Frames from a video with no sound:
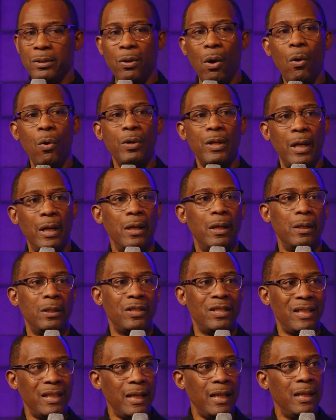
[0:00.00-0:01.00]
sowed in a
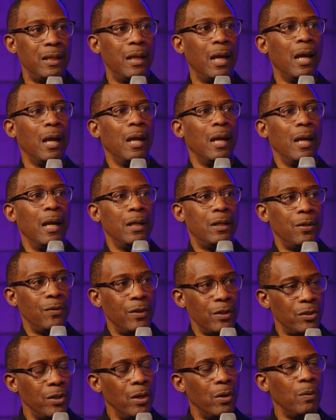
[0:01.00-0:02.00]
seed into
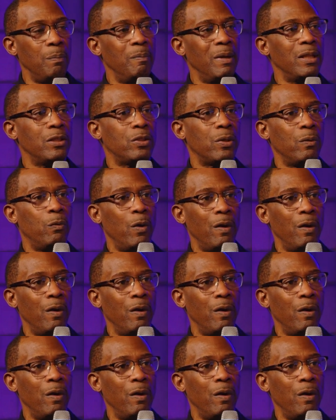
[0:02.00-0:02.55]
this little ministry,